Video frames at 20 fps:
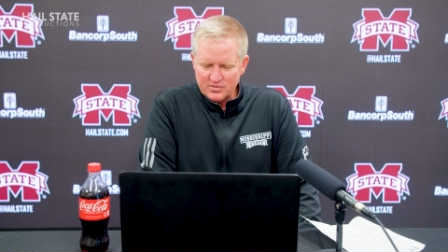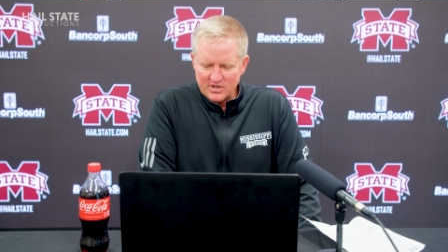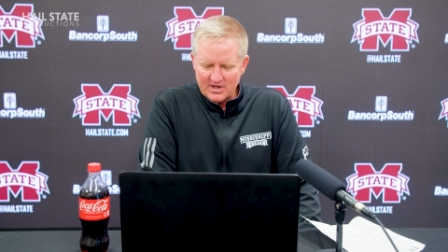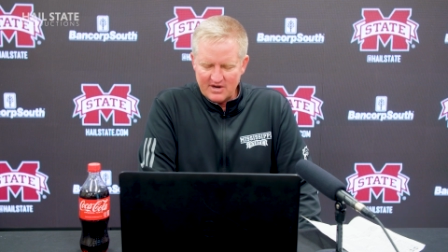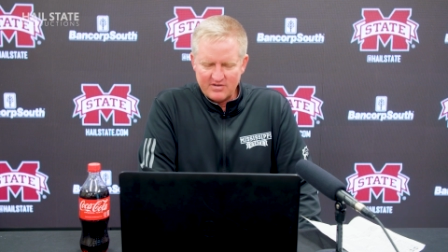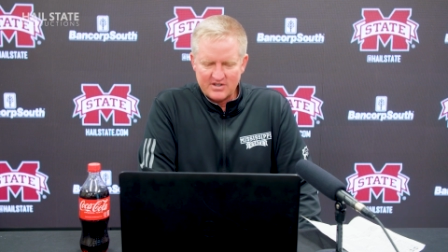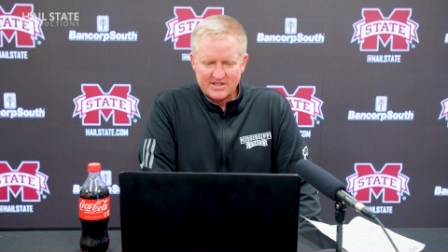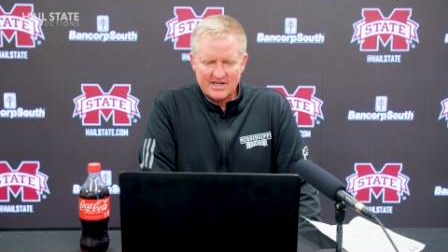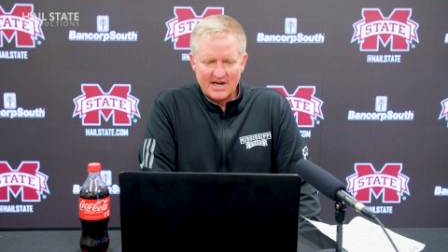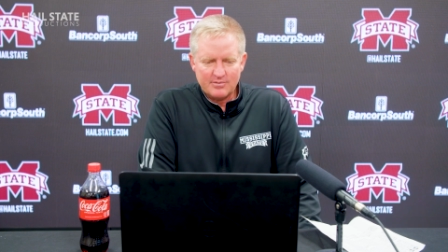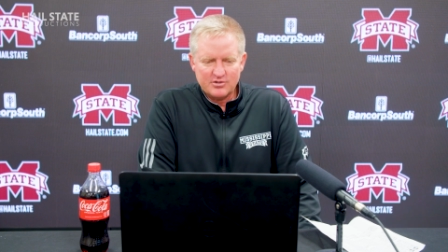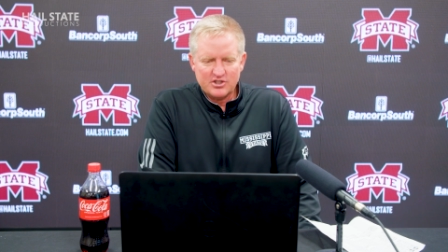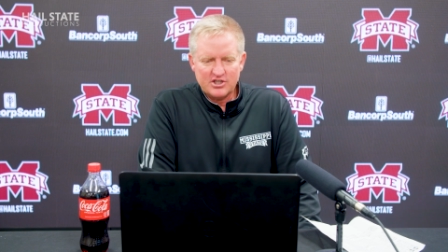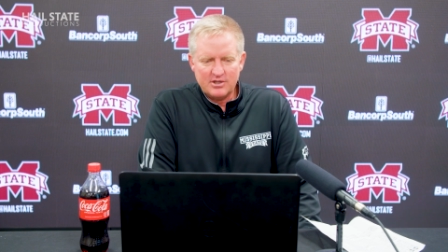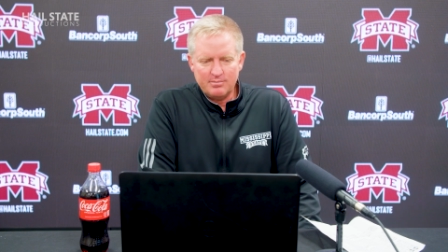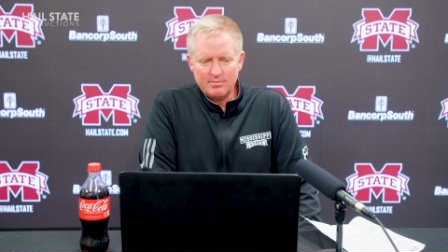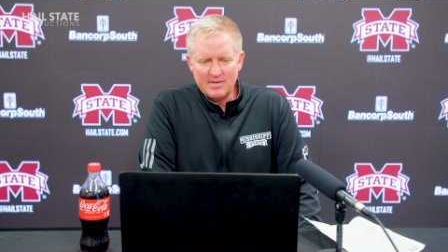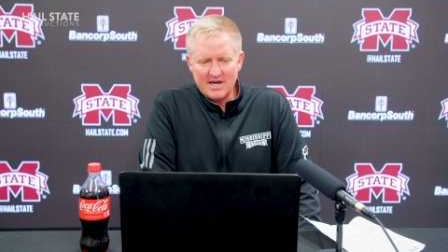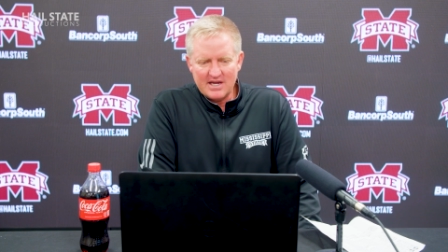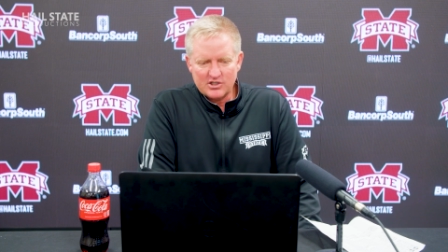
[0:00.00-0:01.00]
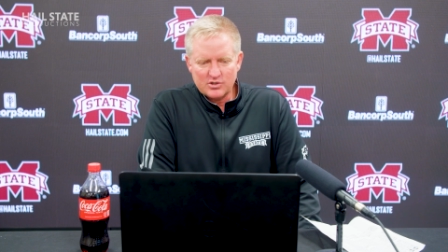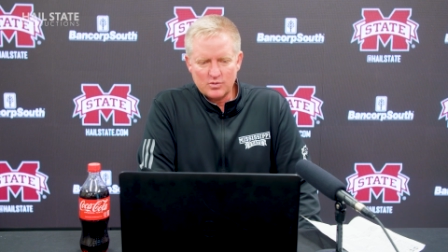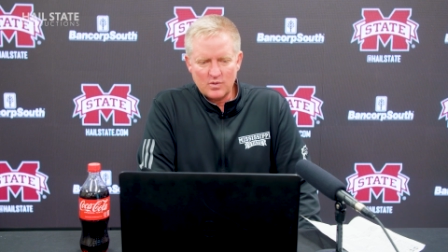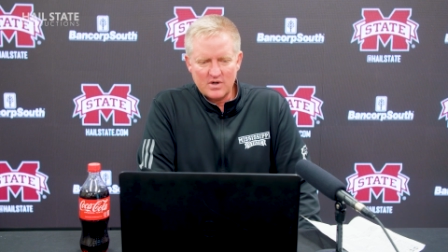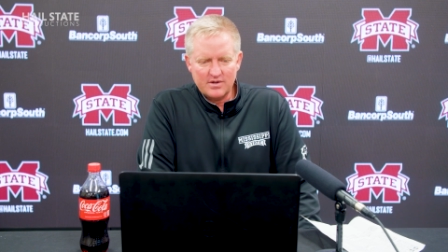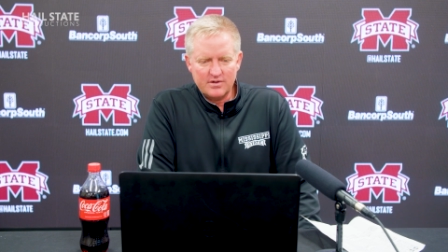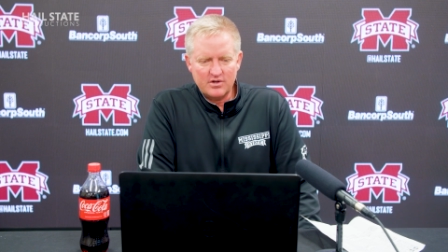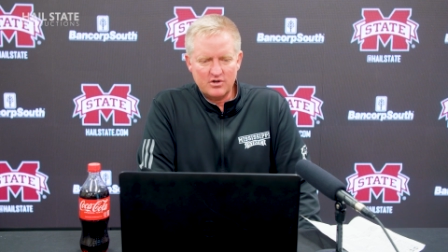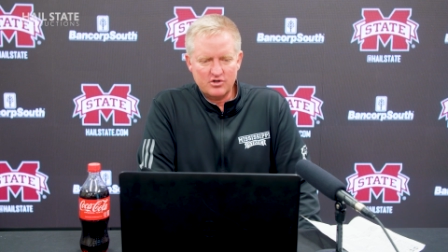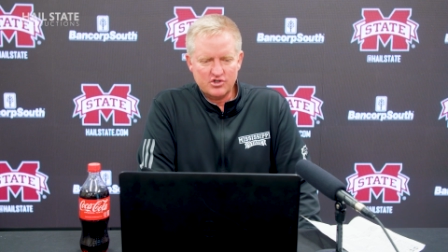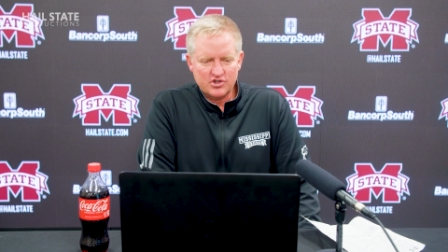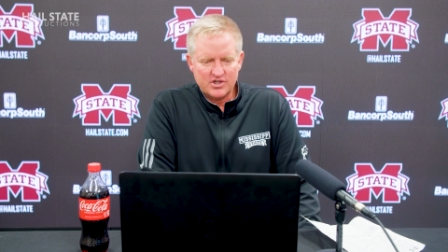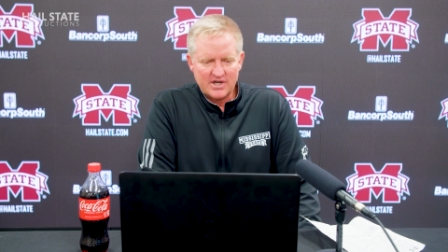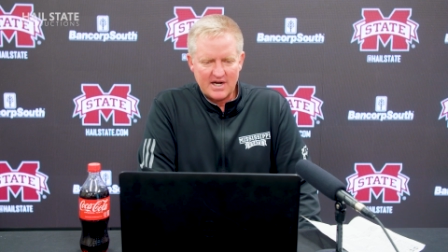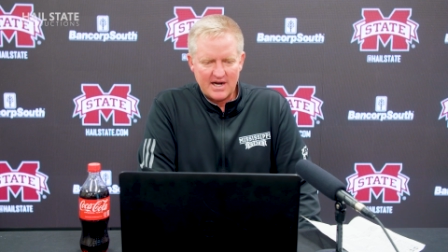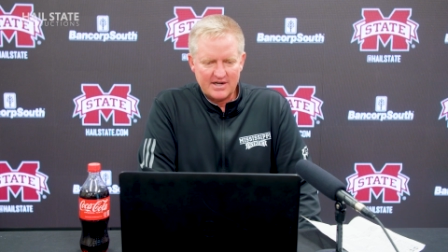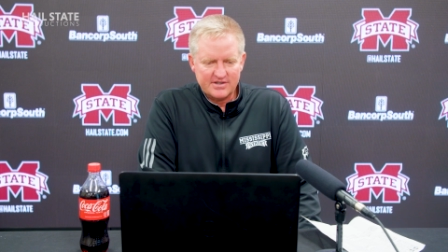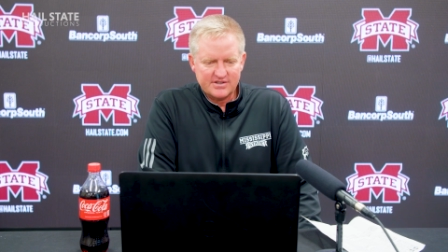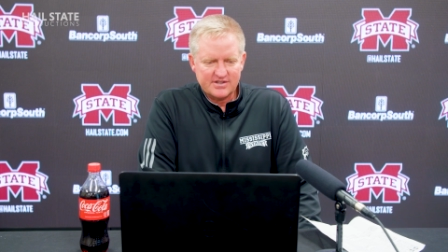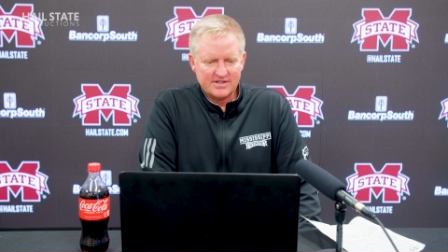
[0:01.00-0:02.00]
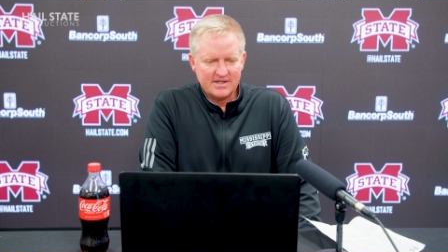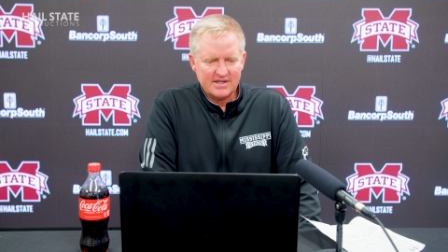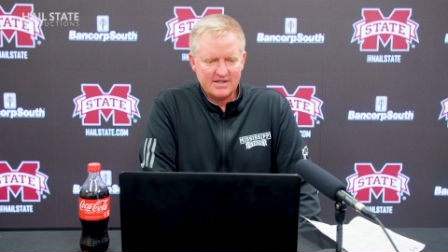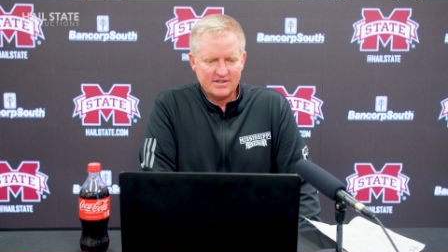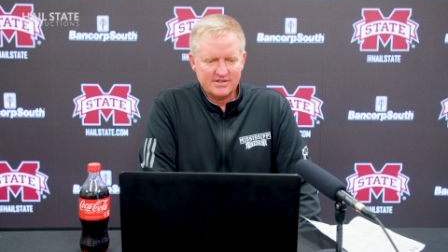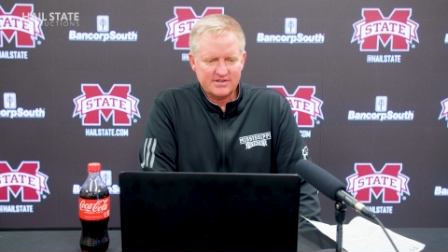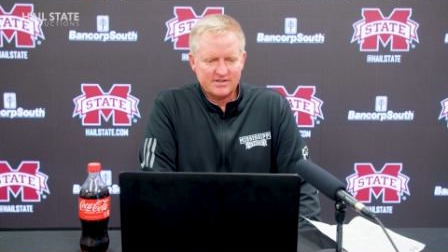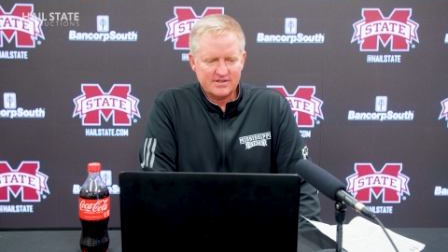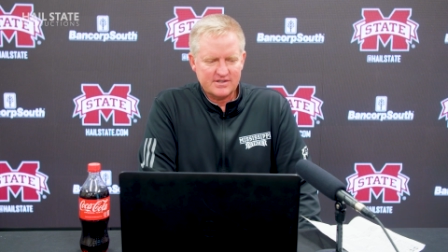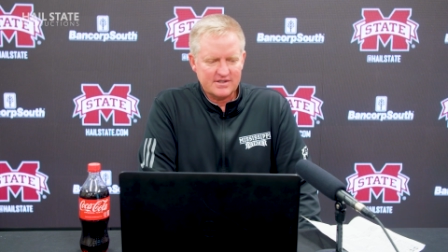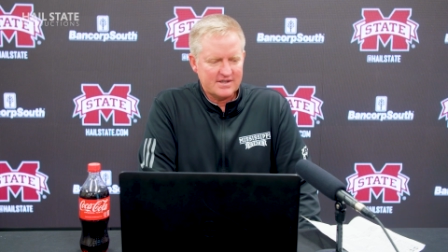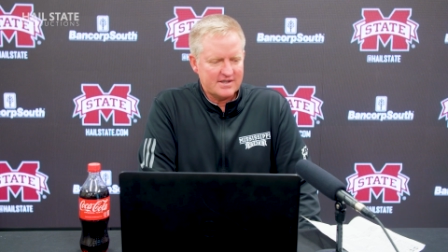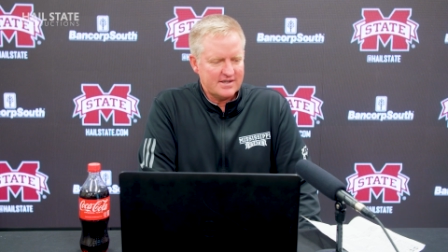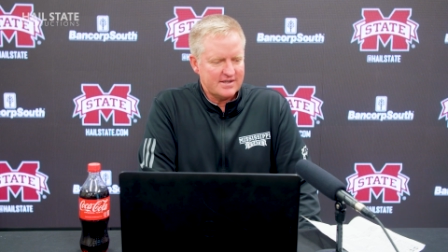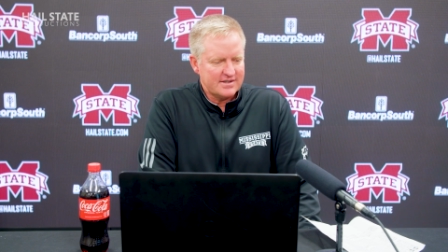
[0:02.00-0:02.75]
every time she makes one of those shots, it's